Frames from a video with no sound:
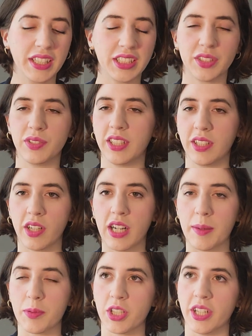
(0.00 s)
this is a really good
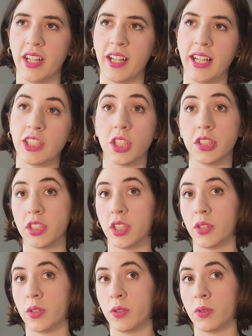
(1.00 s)
option. It's
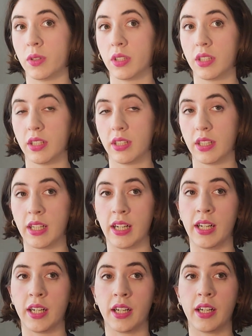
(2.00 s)
also
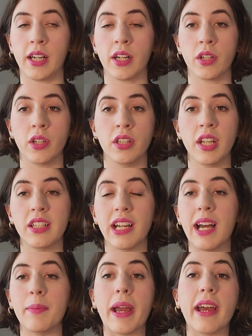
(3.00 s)
a good
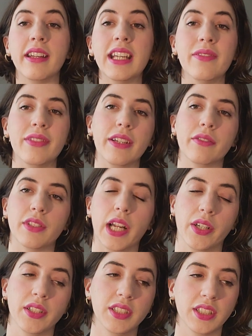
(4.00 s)
daytime and evening
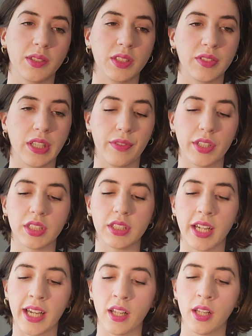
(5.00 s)
fragrance, so it's very
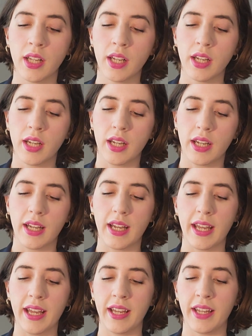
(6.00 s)
versatile.
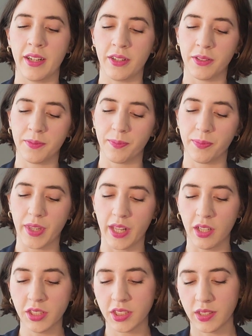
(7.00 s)
And
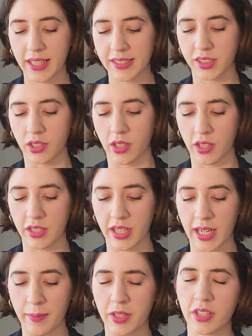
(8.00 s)
it also lasts a long
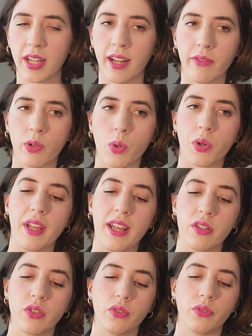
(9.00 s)
time. It's kind of an
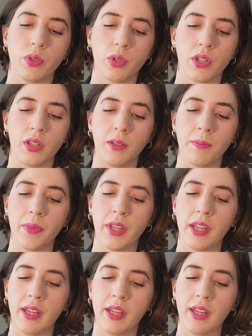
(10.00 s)
oriental floral.